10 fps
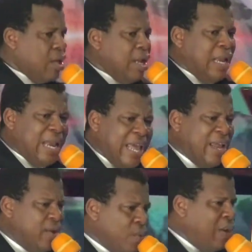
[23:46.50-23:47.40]
Learn,
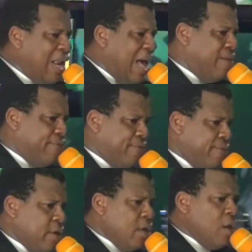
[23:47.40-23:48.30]
don't laugh.
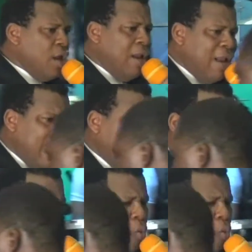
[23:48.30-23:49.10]
Learn. What